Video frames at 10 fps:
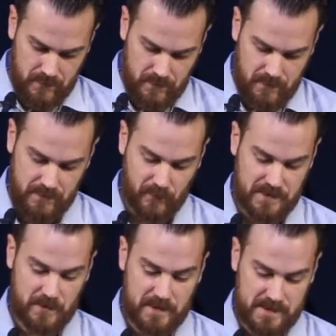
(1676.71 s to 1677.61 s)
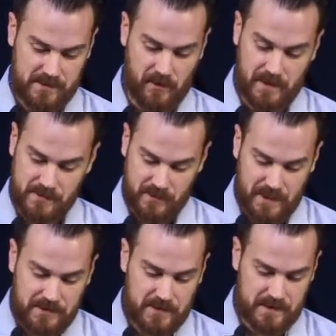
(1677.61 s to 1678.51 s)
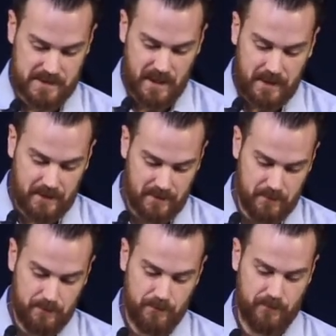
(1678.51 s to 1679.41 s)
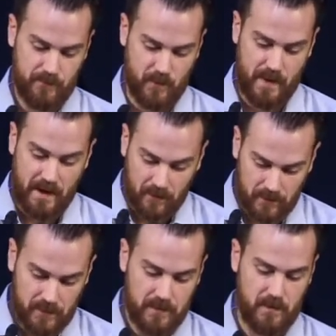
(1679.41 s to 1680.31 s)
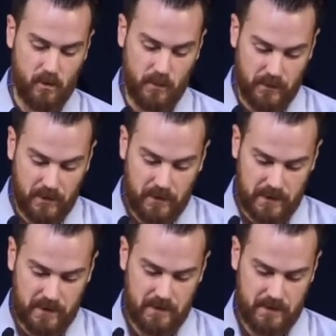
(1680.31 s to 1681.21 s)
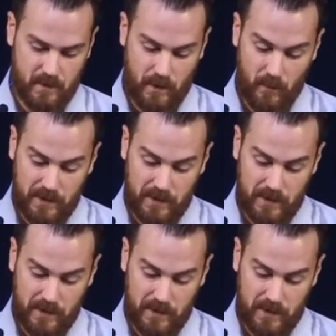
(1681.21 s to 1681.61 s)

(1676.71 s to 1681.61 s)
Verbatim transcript: In verse 3, he says, Our exhortation does not come from error or impurity or by way of